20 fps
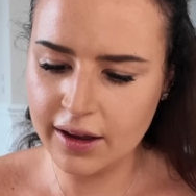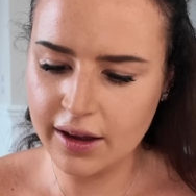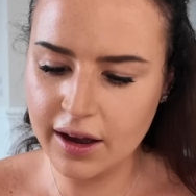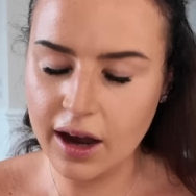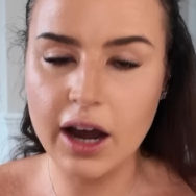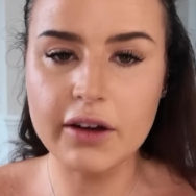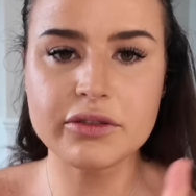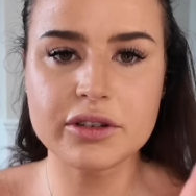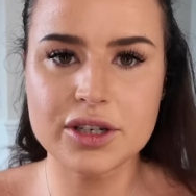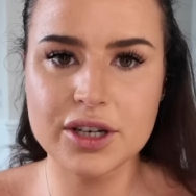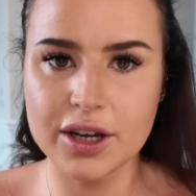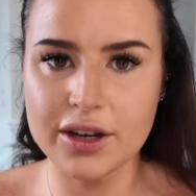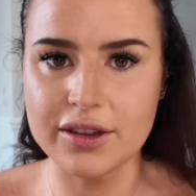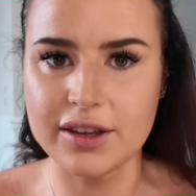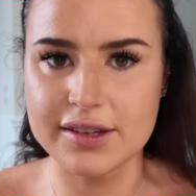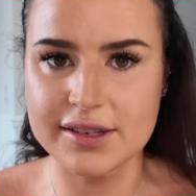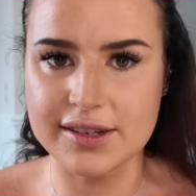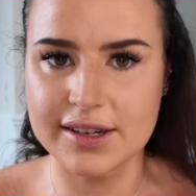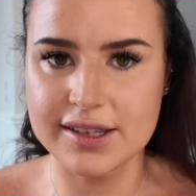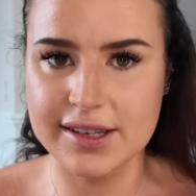I'll have to show you
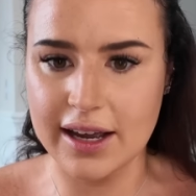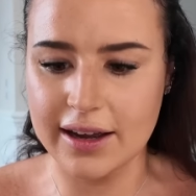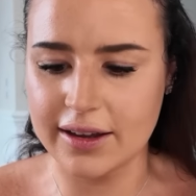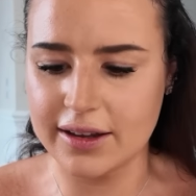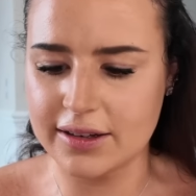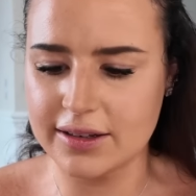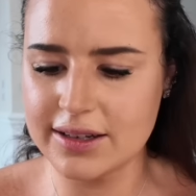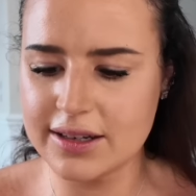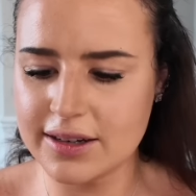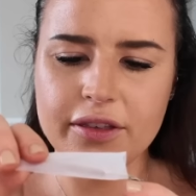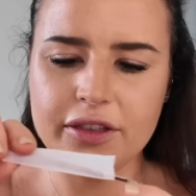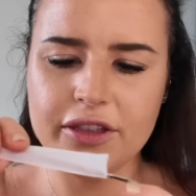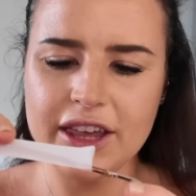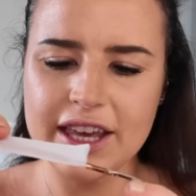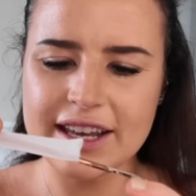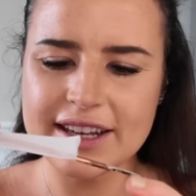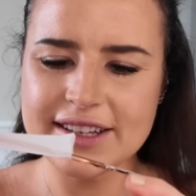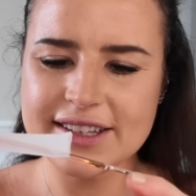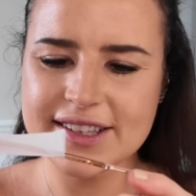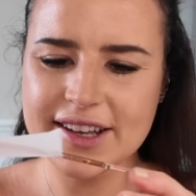this in a second.
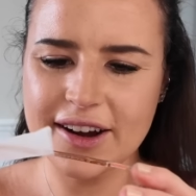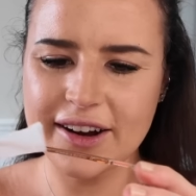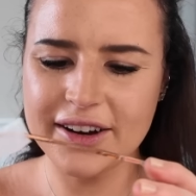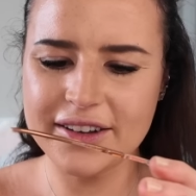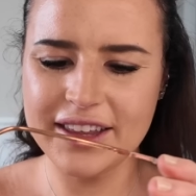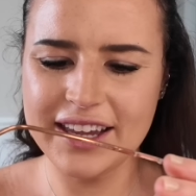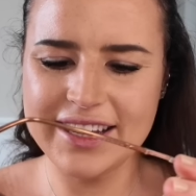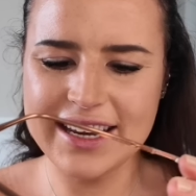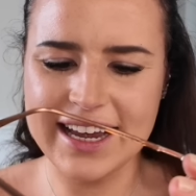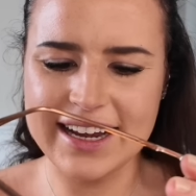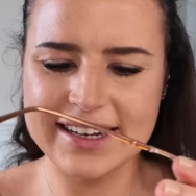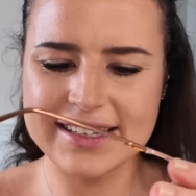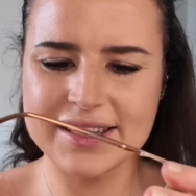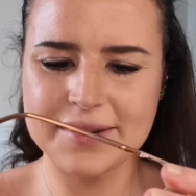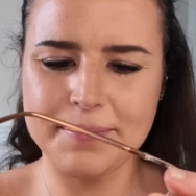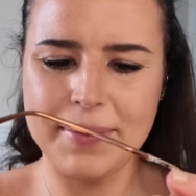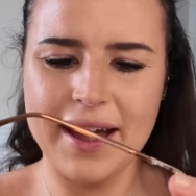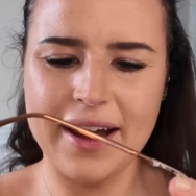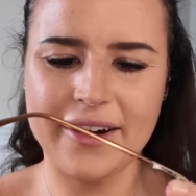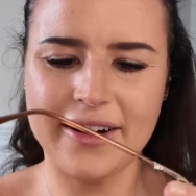These are the next
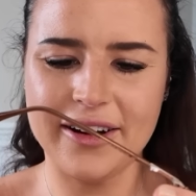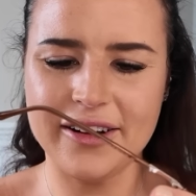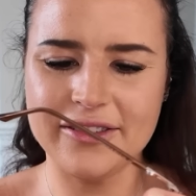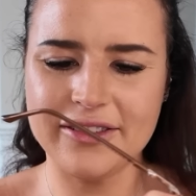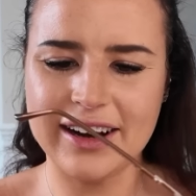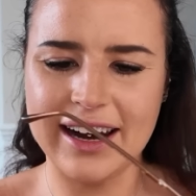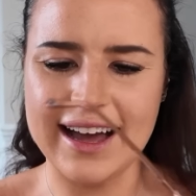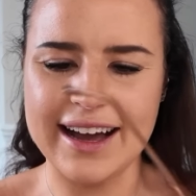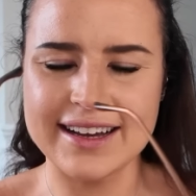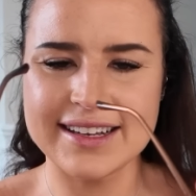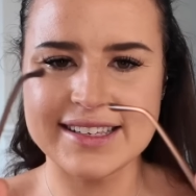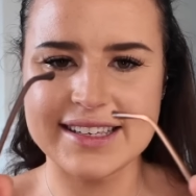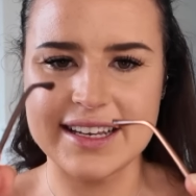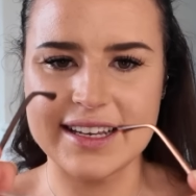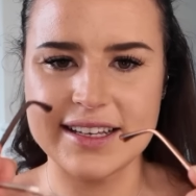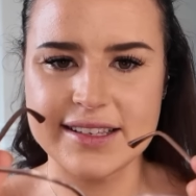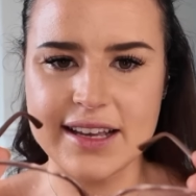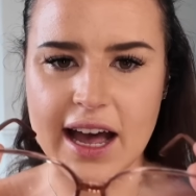pair of glasses